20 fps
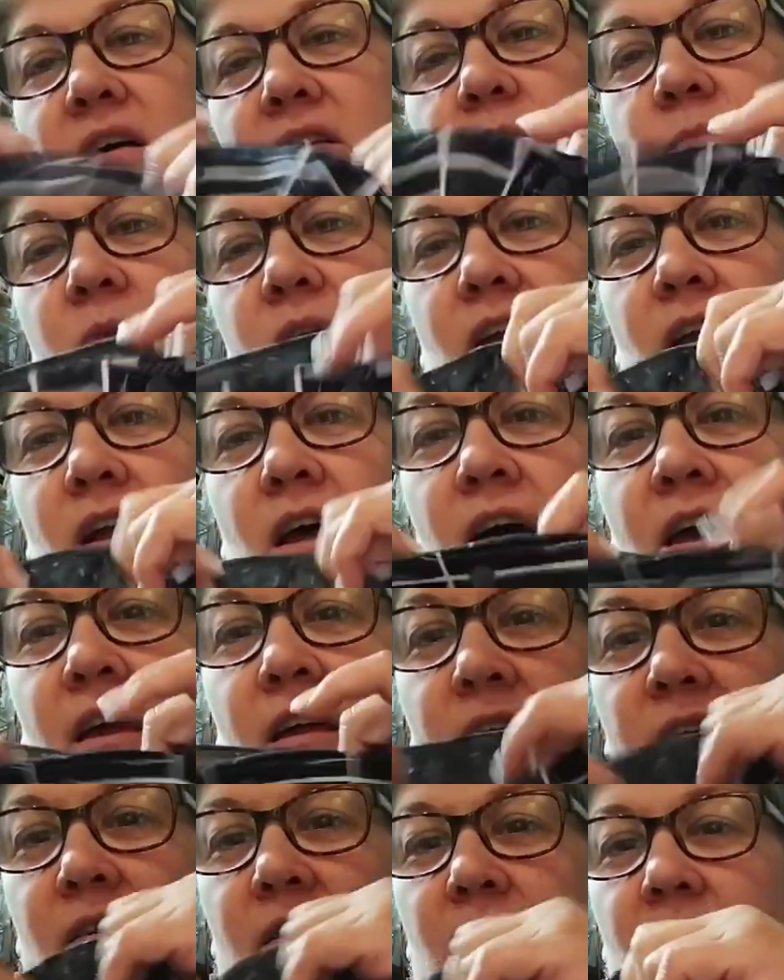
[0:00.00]
My husband and
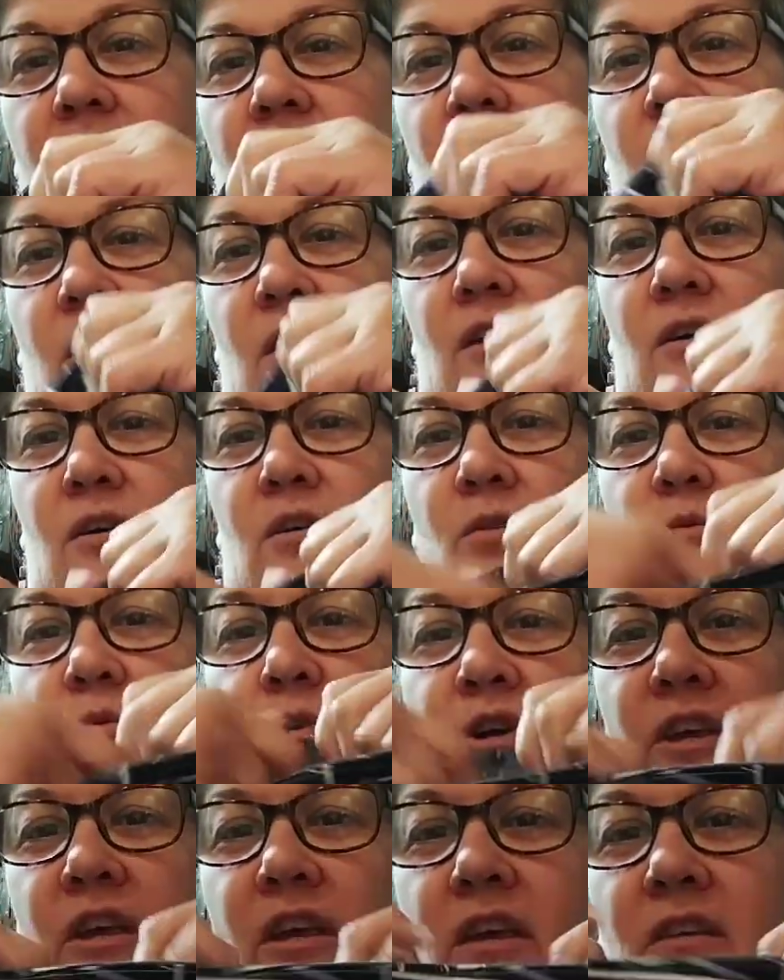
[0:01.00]
I,
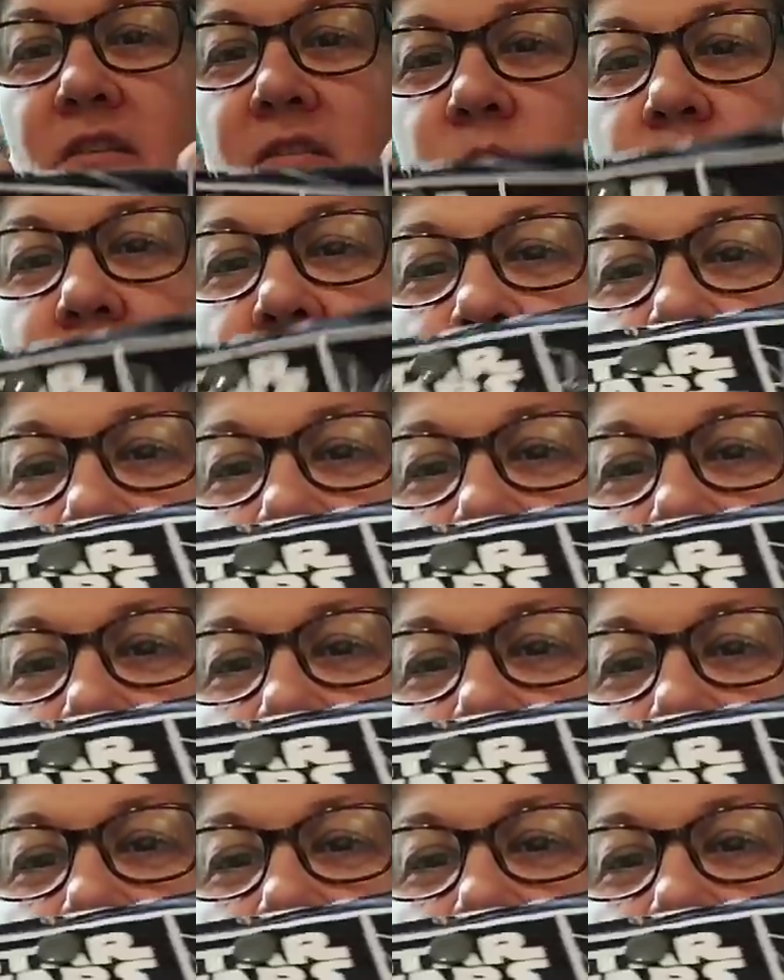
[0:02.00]
we're geeks.